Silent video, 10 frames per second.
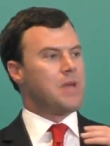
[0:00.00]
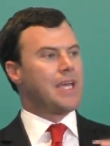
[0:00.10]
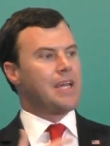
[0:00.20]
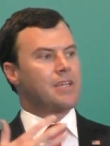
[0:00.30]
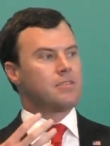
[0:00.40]

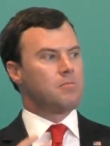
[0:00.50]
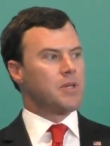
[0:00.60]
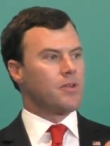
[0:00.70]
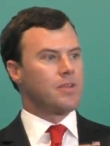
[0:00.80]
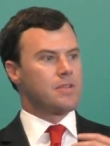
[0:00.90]
beginning to
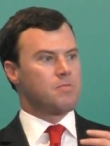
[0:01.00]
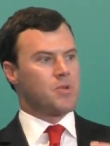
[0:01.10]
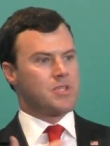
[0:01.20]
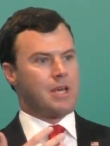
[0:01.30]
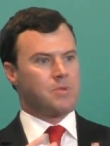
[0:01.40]
build this
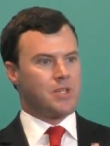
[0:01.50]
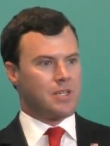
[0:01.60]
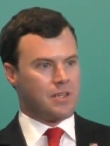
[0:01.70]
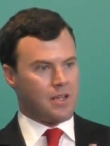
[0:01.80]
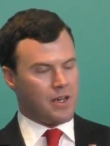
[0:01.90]

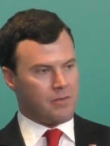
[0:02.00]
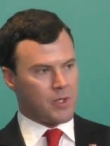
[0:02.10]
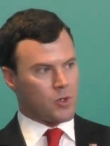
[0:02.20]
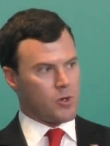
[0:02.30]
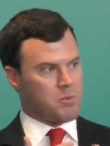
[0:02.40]
perception of
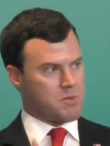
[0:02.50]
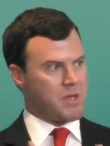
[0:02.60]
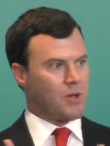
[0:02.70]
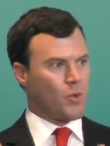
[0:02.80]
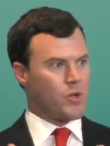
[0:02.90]
the group as
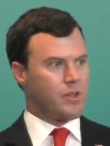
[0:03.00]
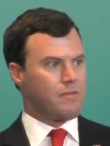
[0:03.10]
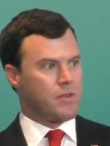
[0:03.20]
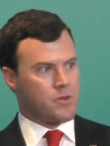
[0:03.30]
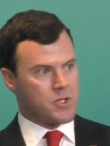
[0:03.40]
being worthy
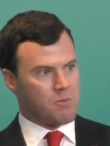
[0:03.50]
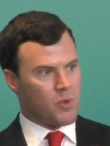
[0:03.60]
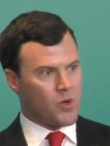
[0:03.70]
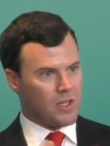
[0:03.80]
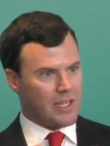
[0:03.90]
of their
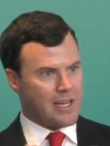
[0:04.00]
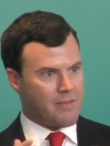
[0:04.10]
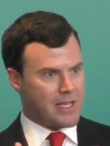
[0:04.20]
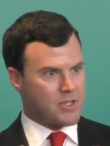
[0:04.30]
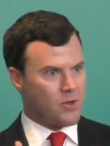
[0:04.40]
support, a lot
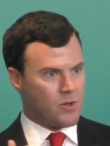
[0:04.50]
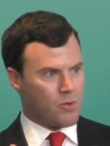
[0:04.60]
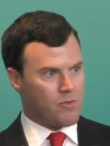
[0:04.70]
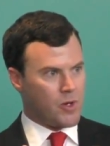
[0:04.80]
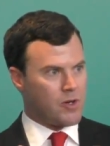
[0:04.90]
of that's going to
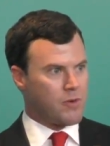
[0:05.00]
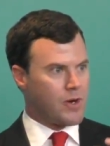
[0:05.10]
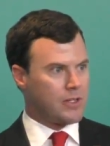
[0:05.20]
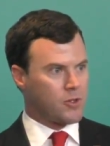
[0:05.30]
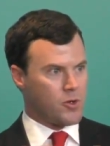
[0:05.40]
revolve
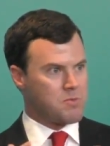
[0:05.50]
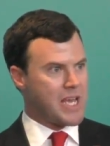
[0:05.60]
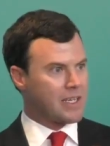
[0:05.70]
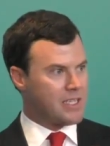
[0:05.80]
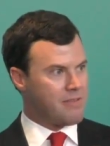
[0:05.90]
around the
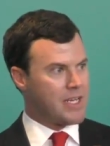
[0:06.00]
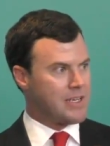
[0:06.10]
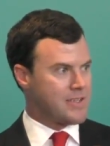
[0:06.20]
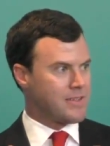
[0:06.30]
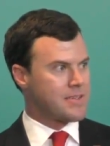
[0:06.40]
group's
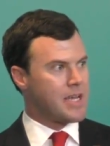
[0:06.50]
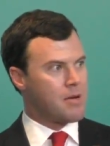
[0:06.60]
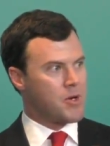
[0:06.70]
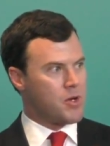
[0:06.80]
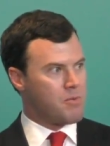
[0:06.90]
activities in the
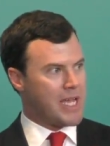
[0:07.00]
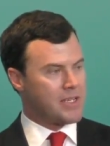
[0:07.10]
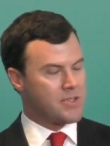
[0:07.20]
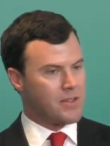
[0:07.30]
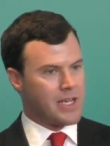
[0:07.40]
cyber
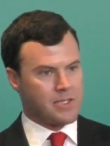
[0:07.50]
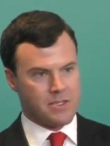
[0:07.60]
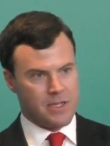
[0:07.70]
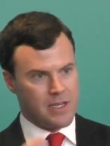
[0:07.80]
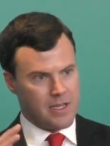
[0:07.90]
domain. So
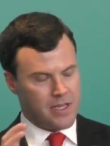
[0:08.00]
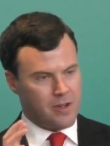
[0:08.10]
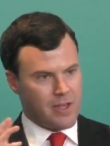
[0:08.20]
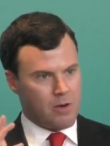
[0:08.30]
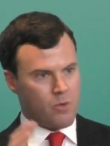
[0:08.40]
that's
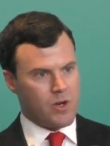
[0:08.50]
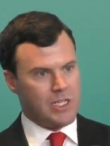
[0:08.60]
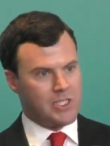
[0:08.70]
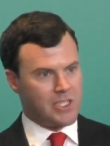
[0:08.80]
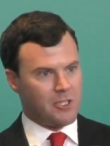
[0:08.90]
you know that
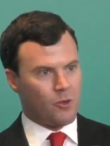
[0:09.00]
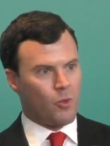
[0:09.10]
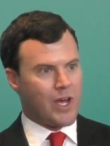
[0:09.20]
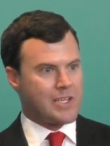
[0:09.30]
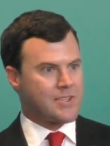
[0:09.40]
reach into the
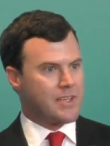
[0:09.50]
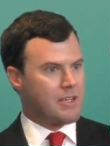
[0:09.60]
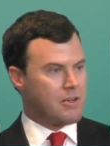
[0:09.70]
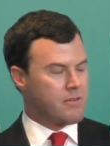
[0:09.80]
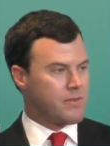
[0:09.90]
West that
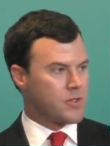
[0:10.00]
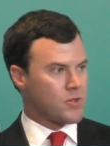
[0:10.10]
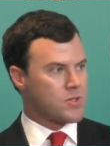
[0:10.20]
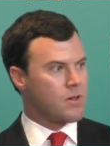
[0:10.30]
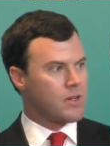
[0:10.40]
you hear
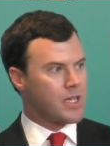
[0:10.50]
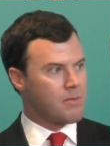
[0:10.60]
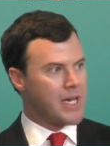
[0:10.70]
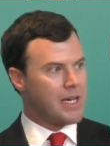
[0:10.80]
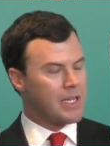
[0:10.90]
officials
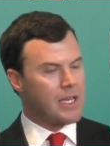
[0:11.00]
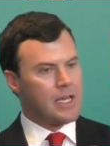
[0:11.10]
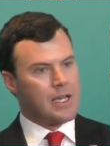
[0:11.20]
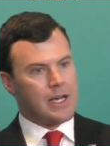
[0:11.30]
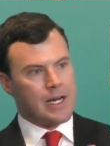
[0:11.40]
talking about.
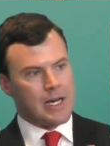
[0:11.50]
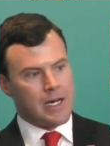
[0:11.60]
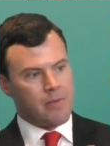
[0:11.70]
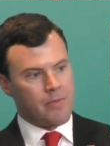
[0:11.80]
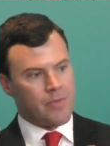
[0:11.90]

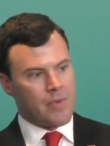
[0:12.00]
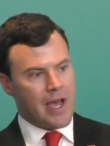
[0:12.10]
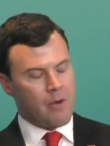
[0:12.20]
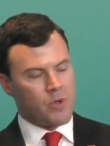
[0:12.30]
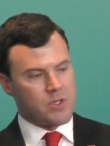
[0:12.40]
Um,
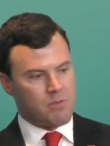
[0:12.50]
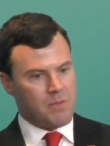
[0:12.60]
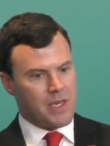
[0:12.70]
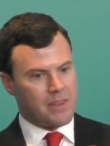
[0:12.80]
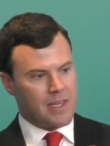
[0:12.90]
I would
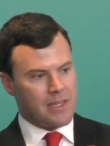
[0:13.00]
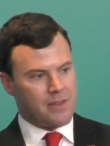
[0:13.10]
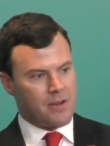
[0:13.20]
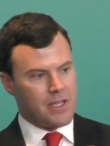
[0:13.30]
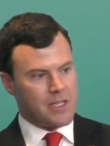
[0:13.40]
submit
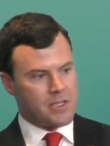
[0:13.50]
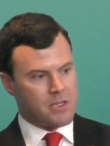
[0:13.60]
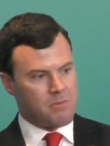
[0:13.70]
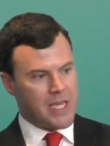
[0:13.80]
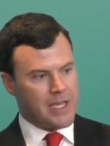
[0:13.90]
that there
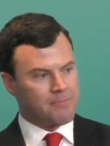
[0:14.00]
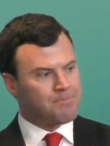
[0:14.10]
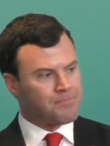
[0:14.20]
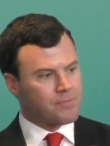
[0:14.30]
needs to be